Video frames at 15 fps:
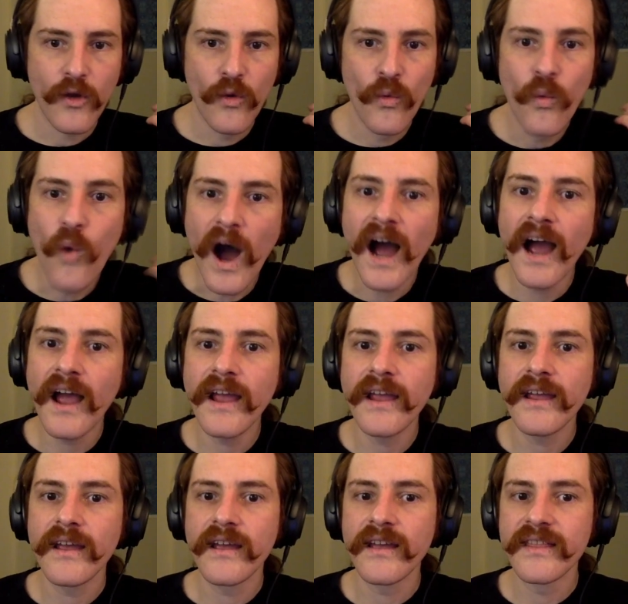
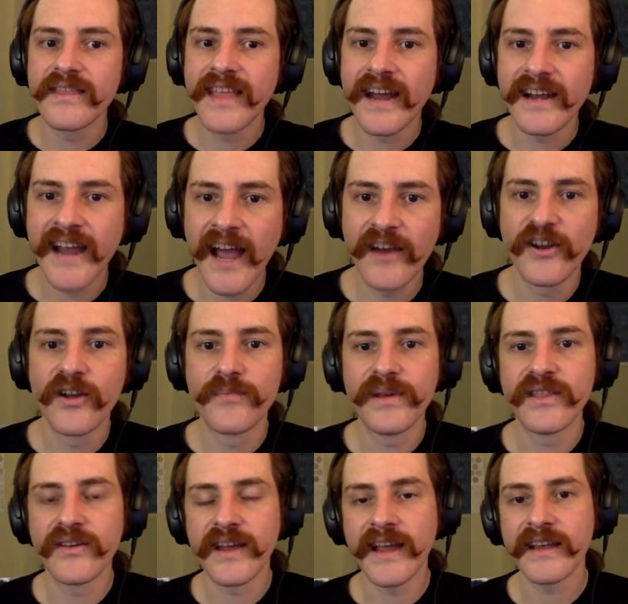Why that cannot be
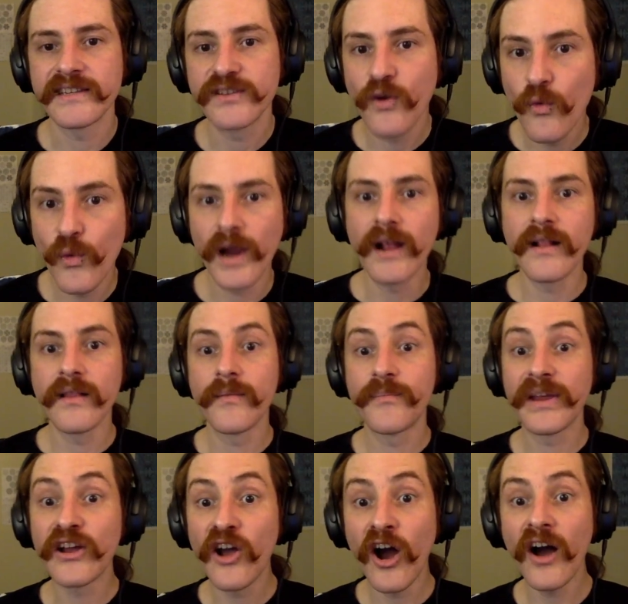the case? Well,
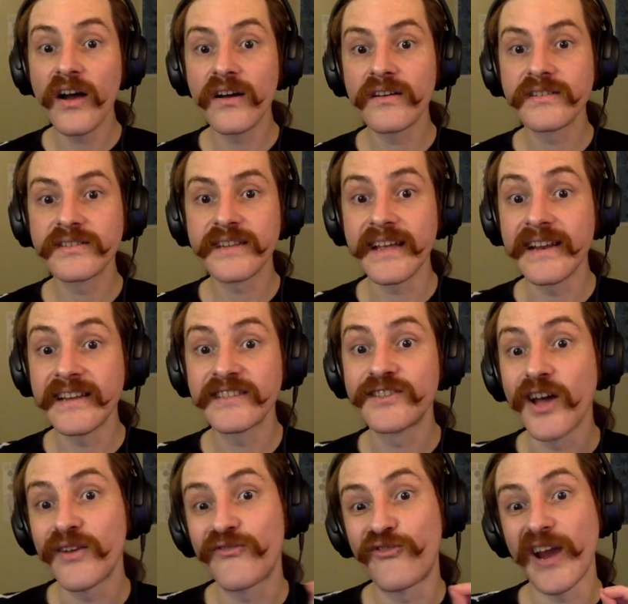because it is
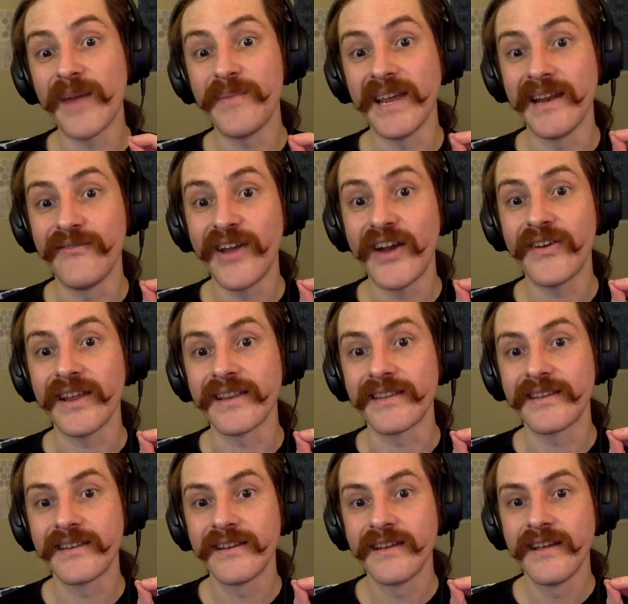not frame
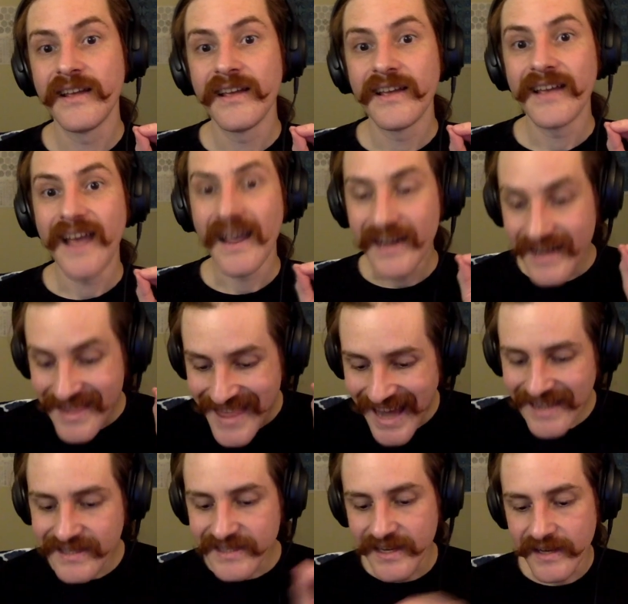invariant. And in
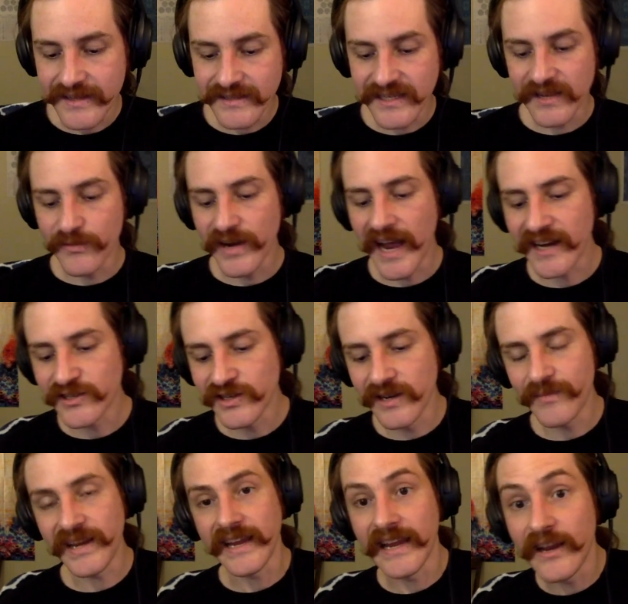that sense, it would actually
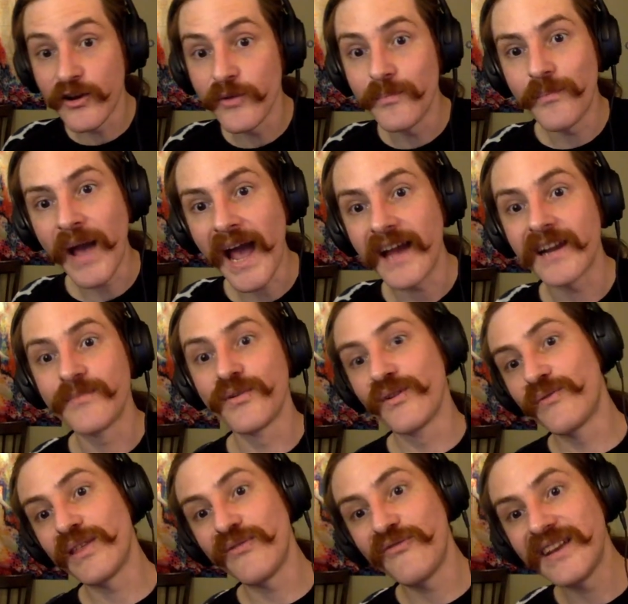be incompatible
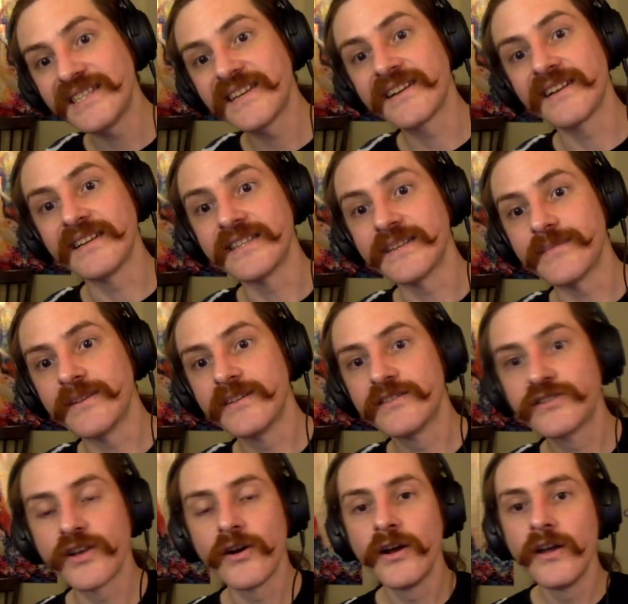with physicalism.
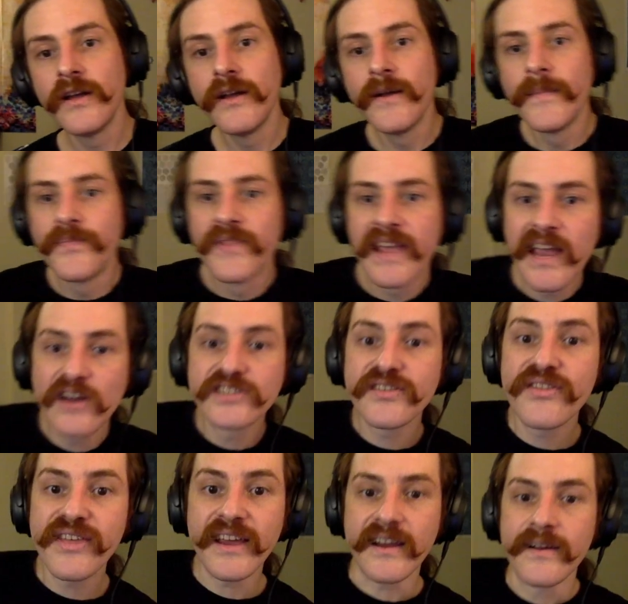So here's the
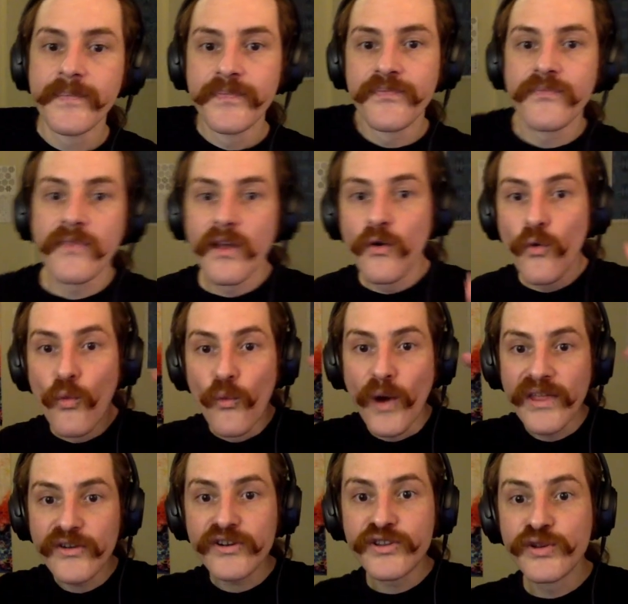thing.
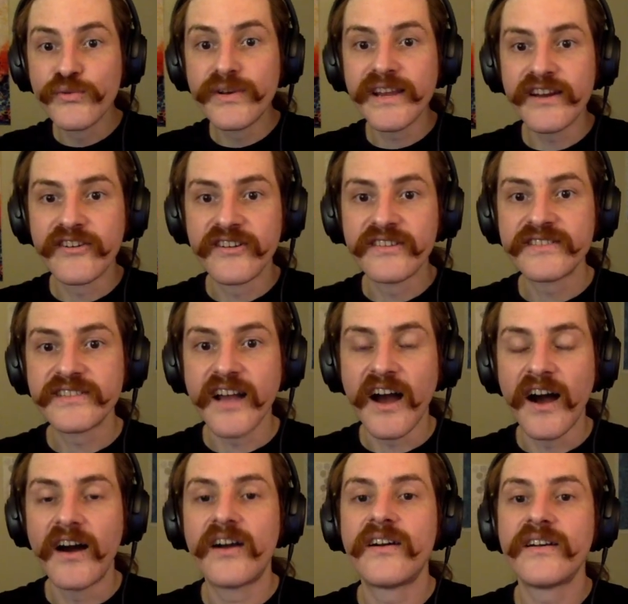Whether two neurons
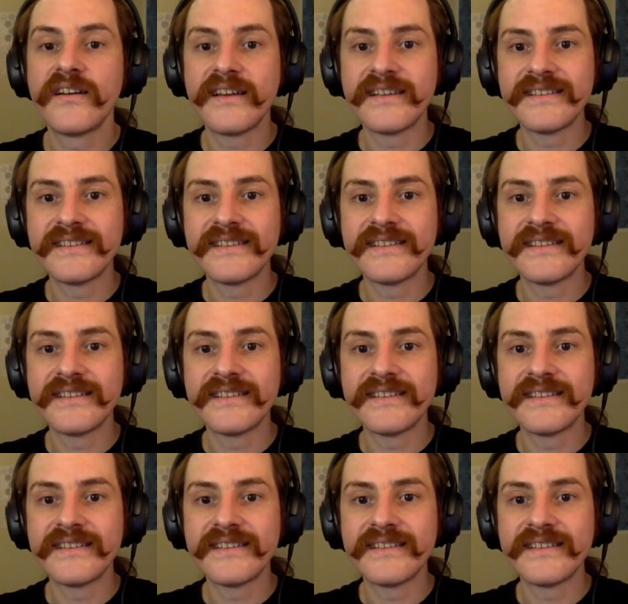are